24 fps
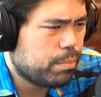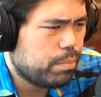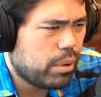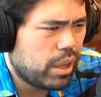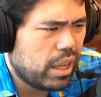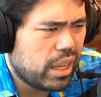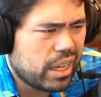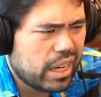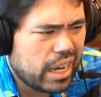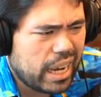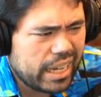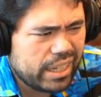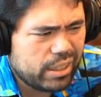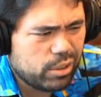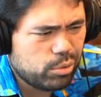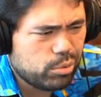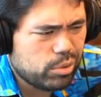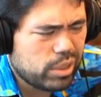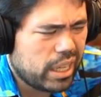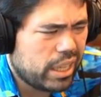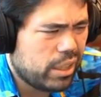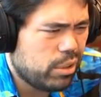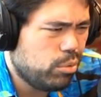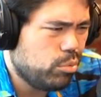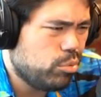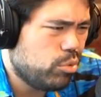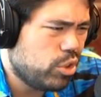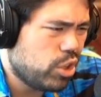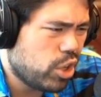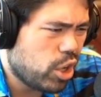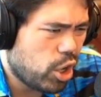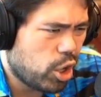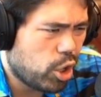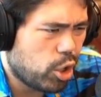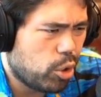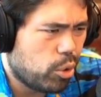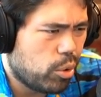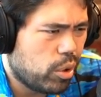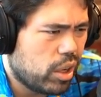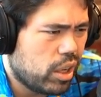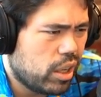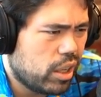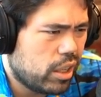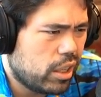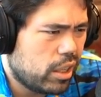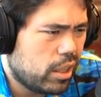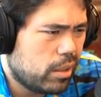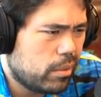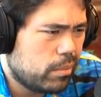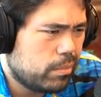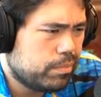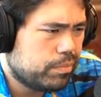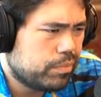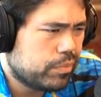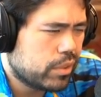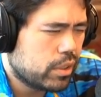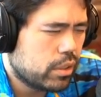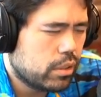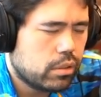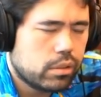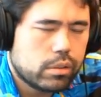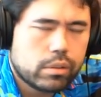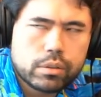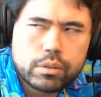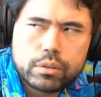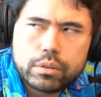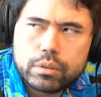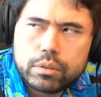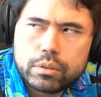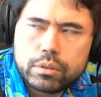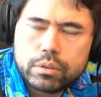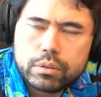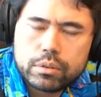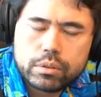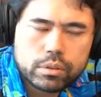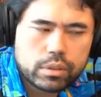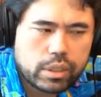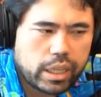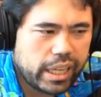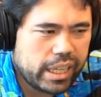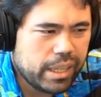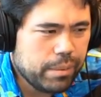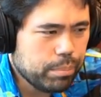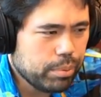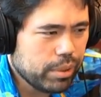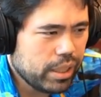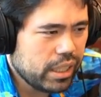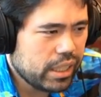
but I don't I don't know um I can play